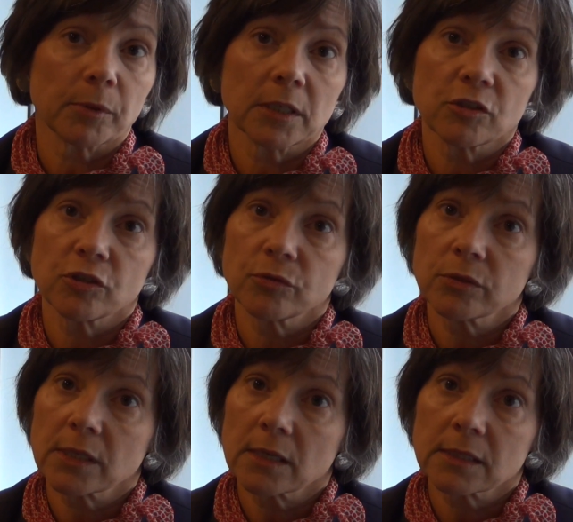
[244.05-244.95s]
Please
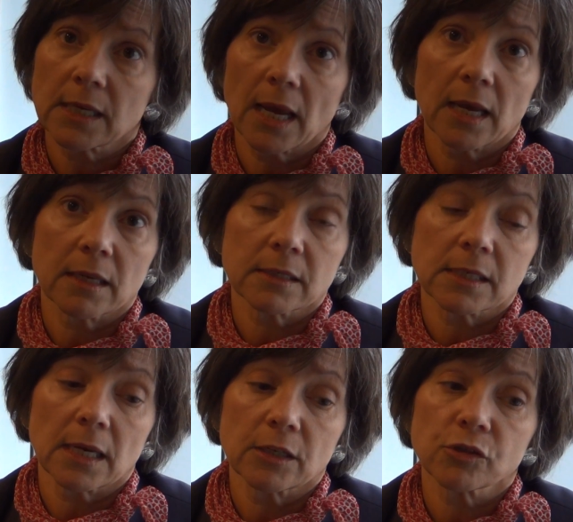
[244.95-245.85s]
use us as
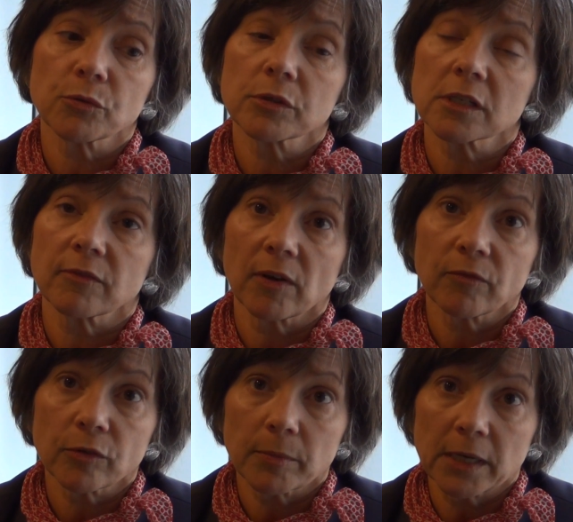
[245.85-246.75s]
a source of
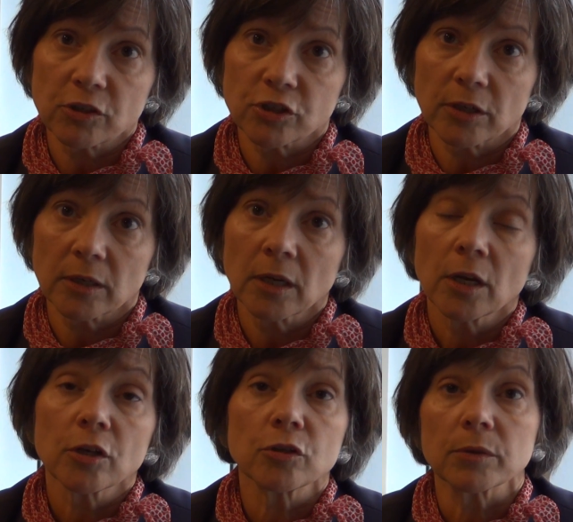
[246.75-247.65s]
information
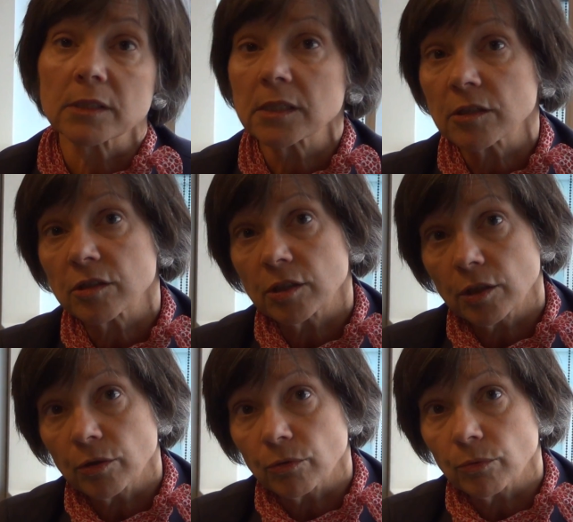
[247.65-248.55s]
to assist
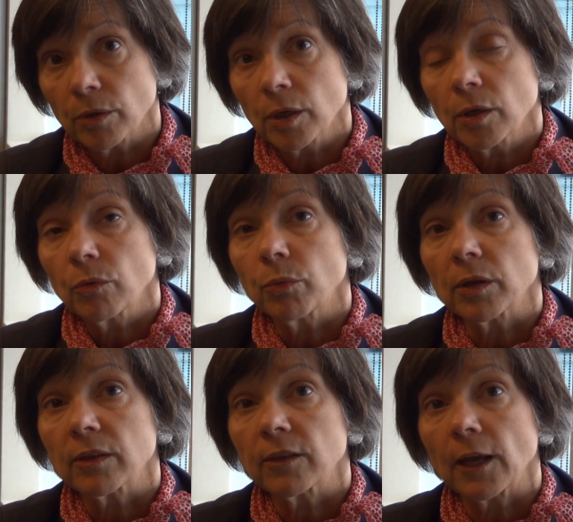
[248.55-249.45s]
you
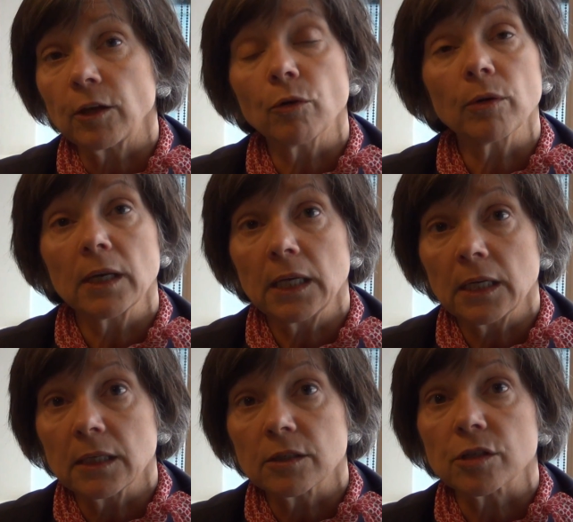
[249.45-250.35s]
with your
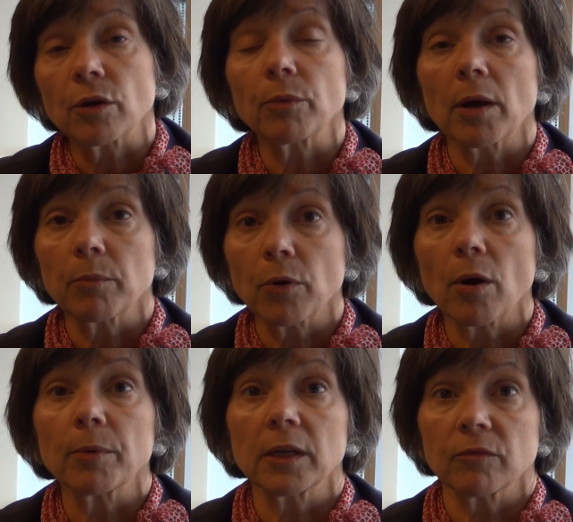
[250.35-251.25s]
needs around
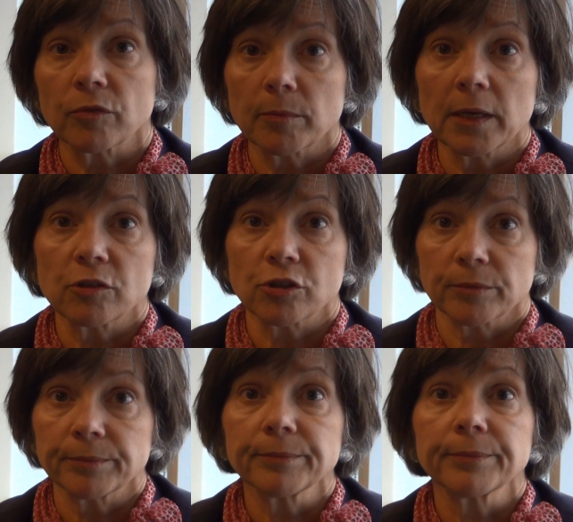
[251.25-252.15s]
property information.